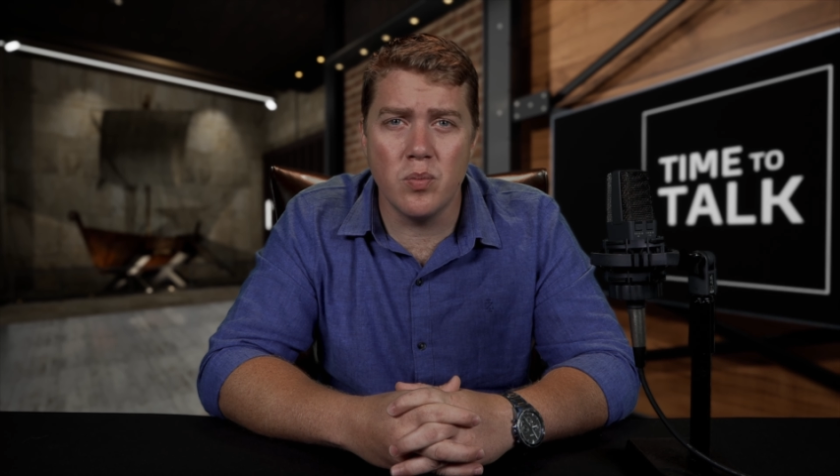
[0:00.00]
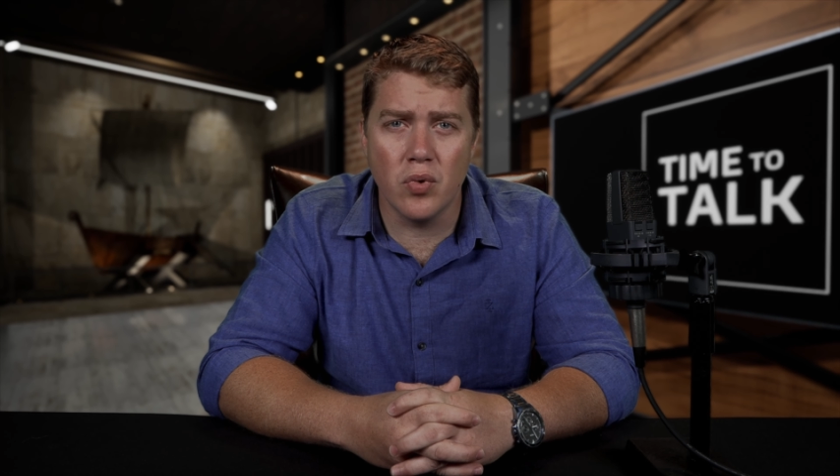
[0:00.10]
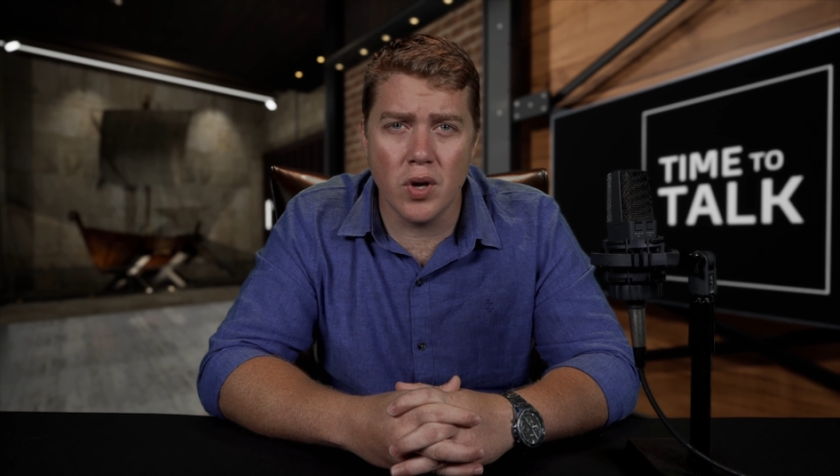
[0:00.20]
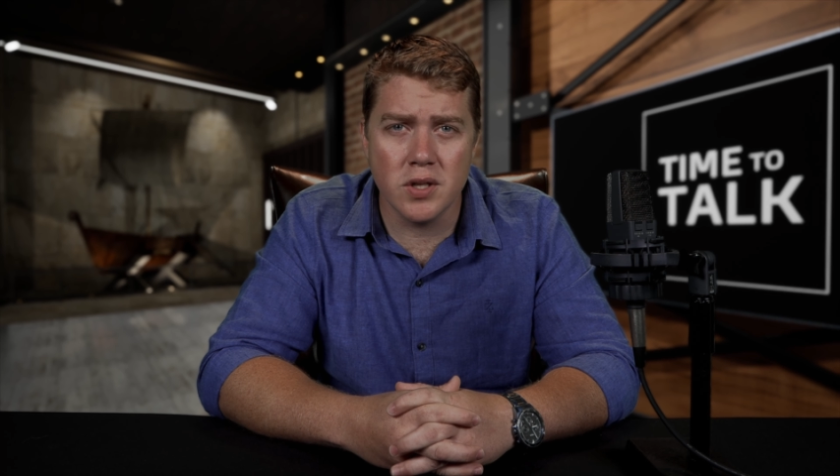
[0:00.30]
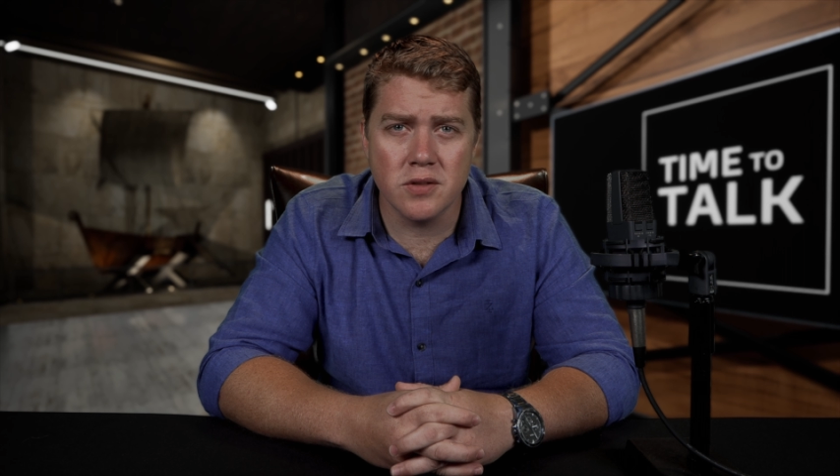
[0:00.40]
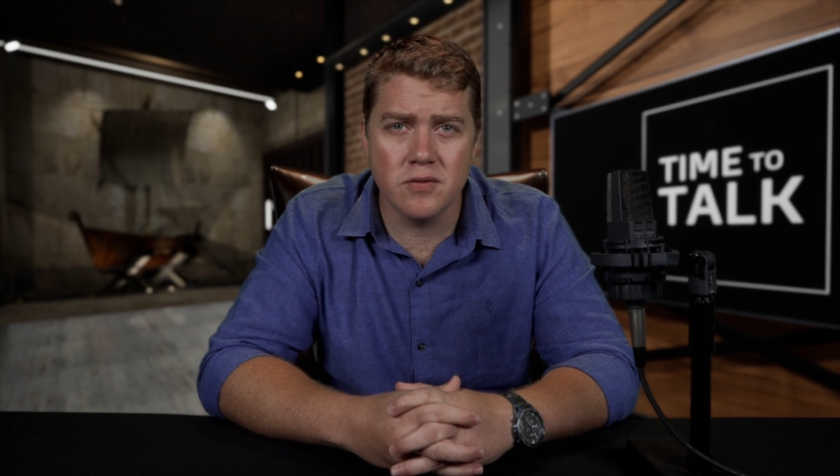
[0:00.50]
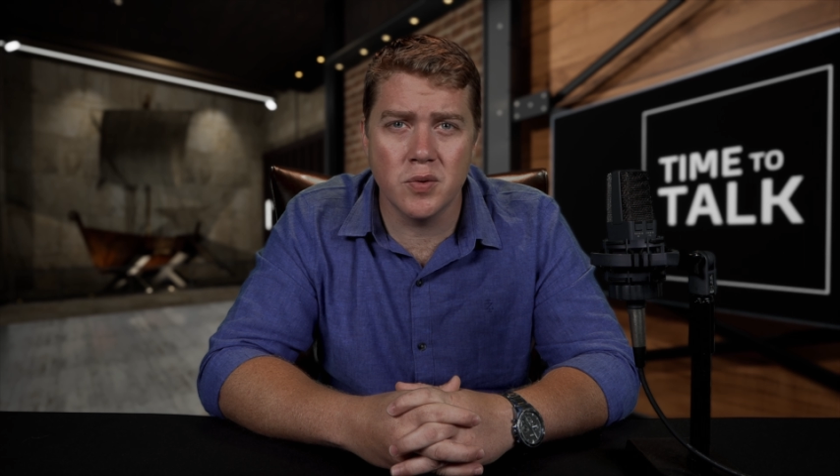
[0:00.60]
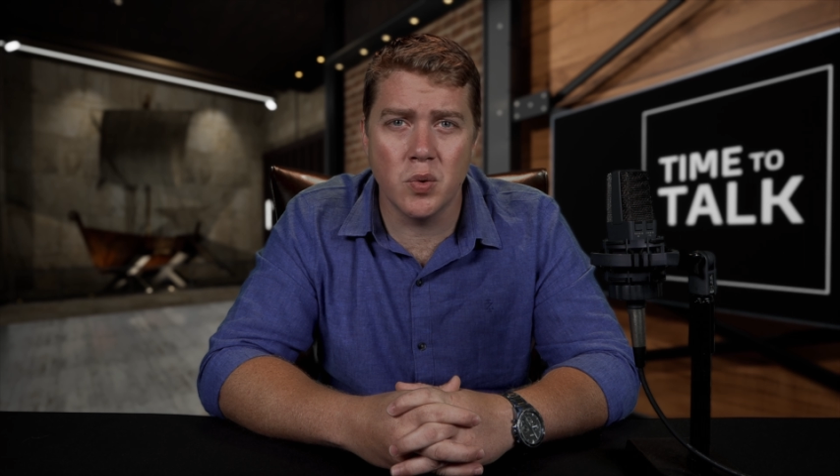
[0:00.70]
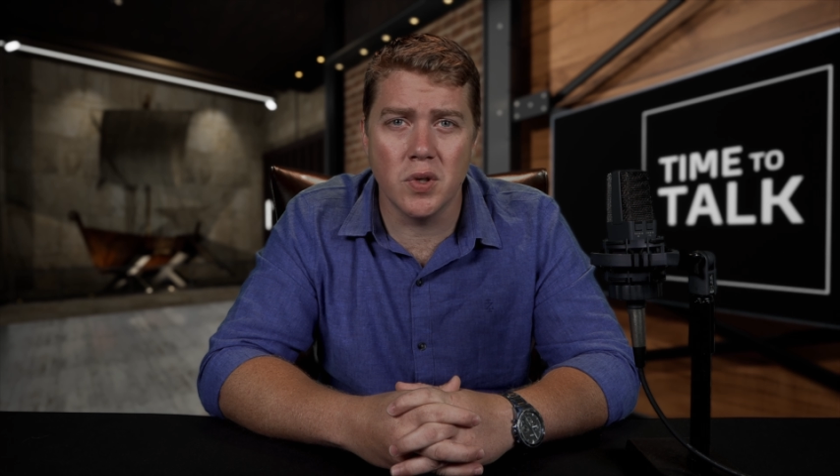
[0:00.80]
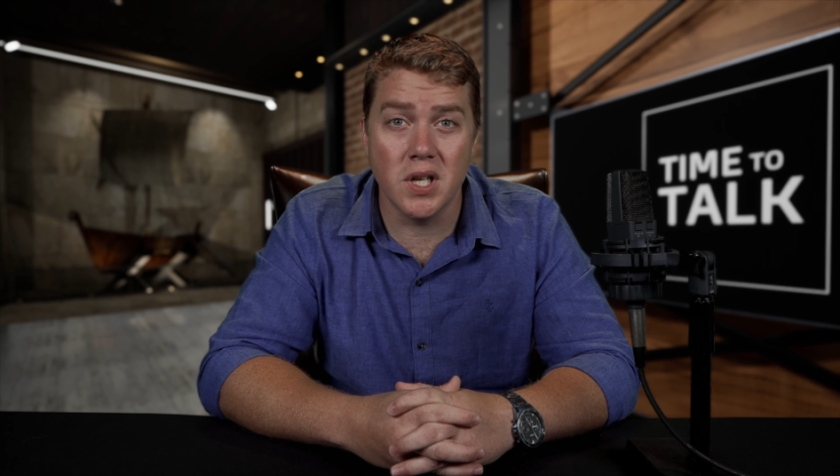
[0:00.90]
we press
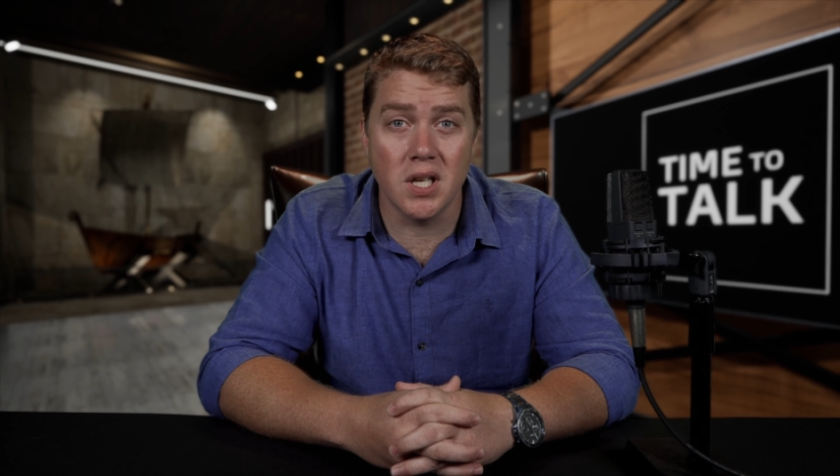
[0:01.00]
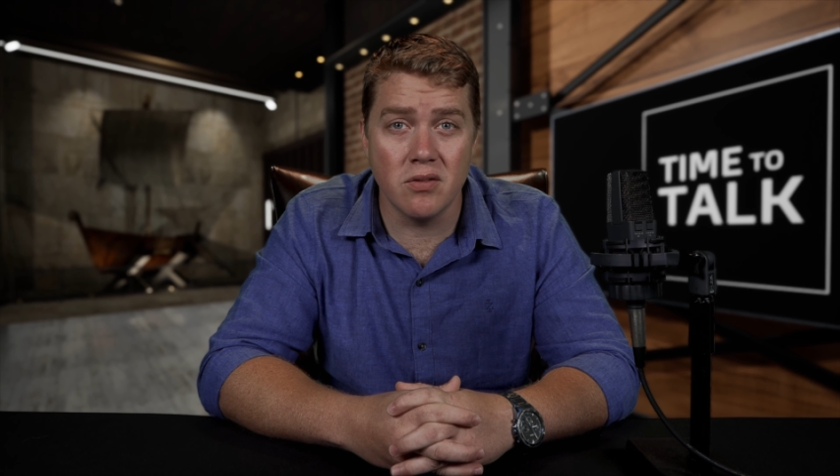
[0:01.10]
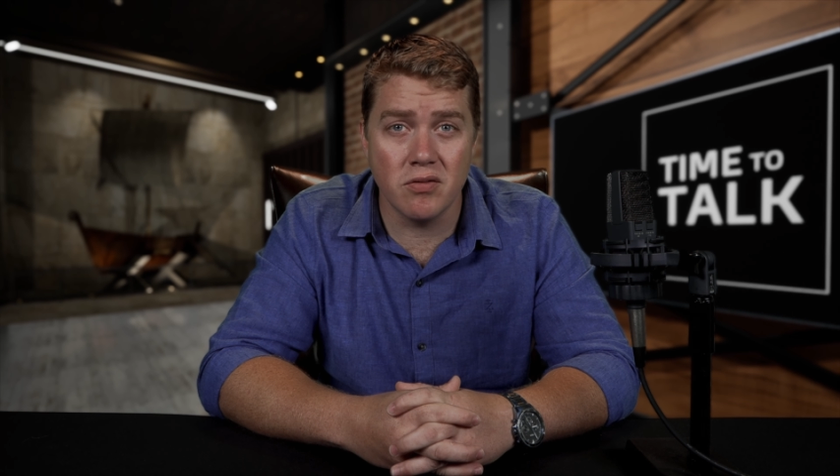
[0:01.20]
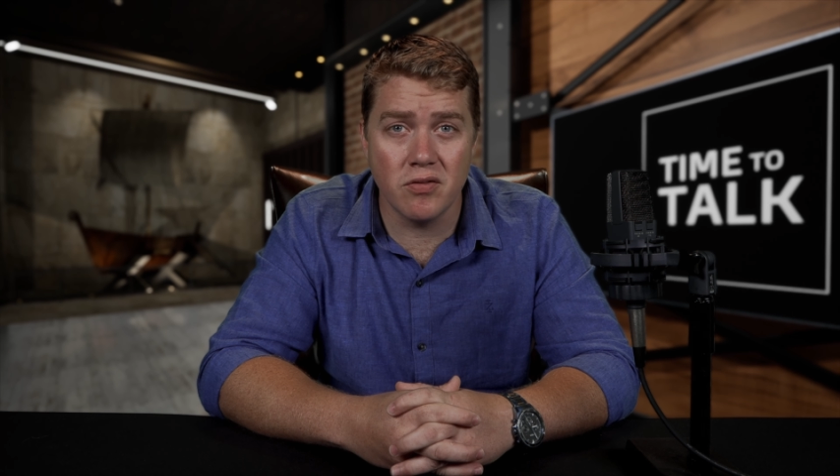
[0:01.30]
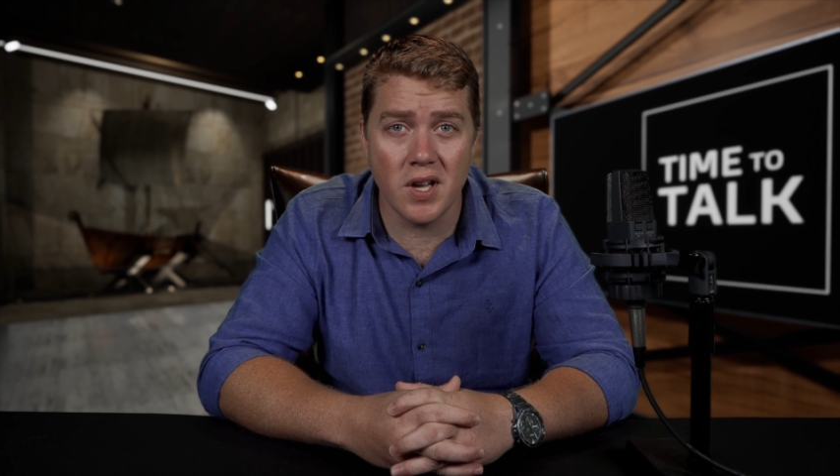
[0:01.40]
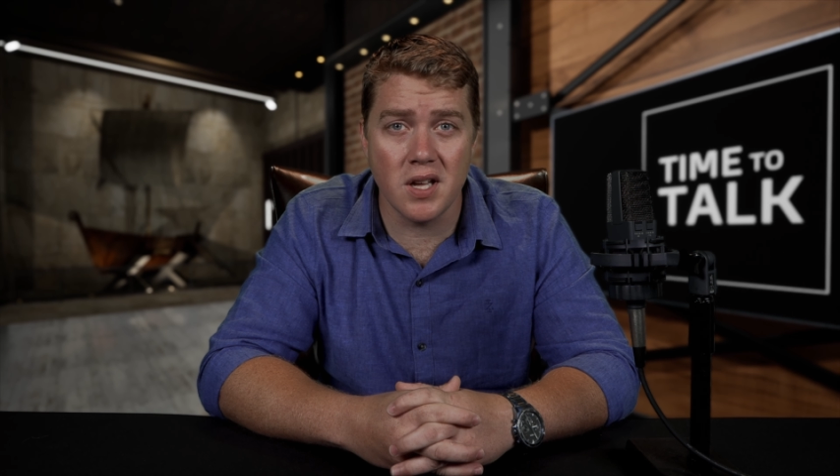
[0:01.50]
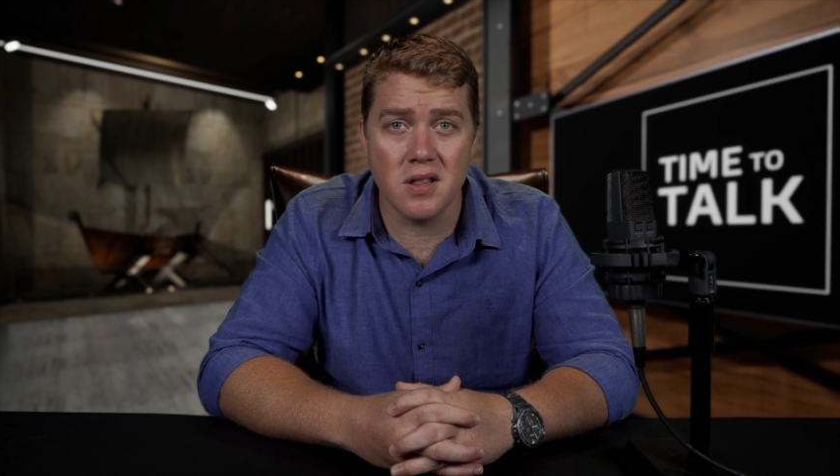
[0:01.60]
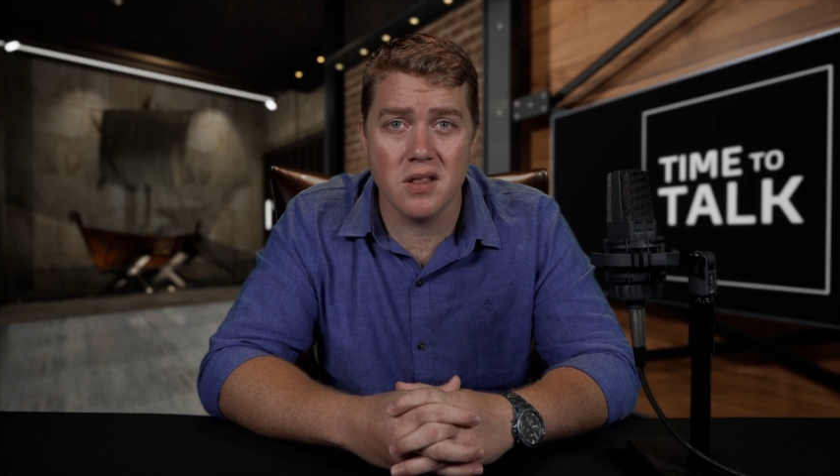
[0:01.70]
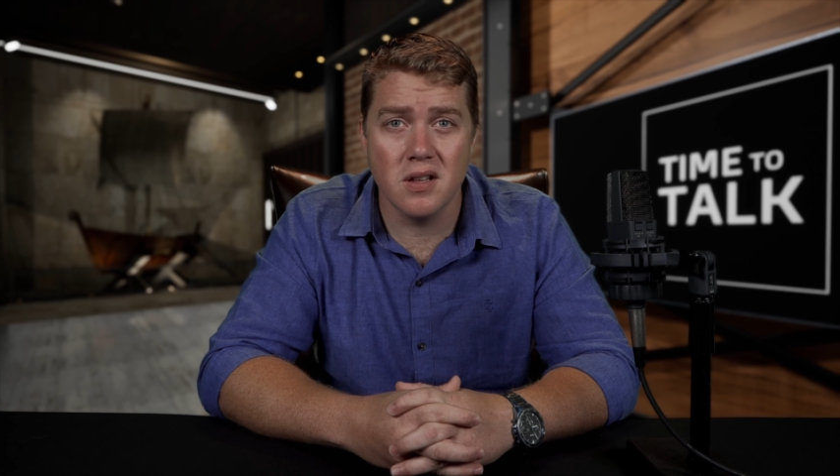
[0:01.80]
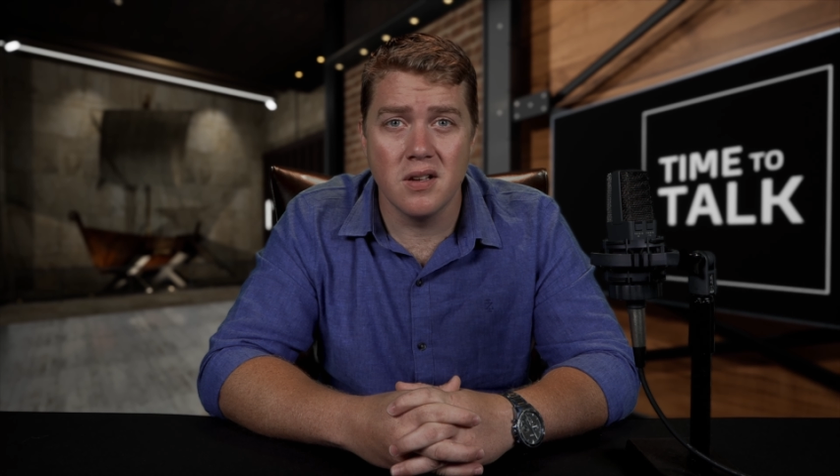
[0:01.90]
forward in
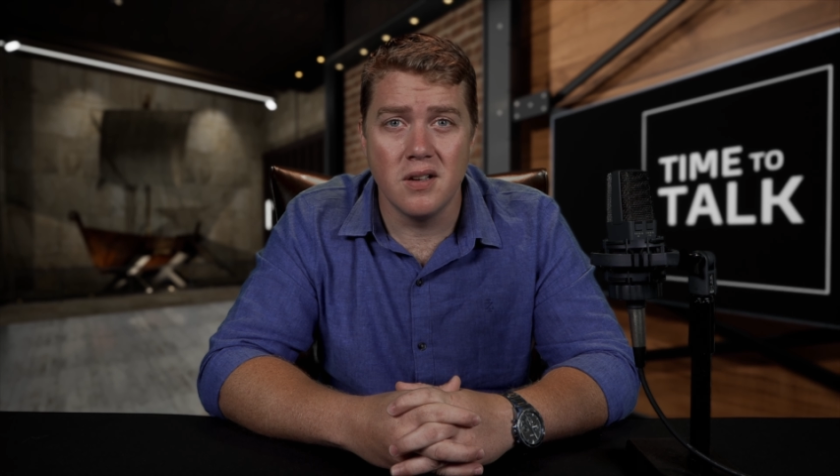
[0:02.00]
faith